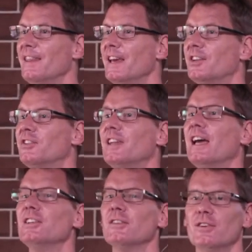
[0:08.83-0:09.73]
the
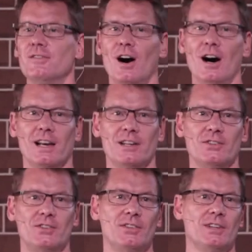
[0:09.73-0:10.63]
extent of the
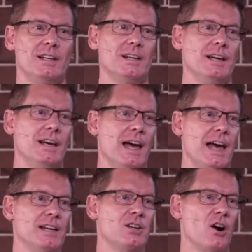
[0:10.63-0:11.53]
violence
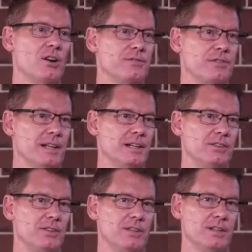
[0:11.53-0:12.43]
and conflict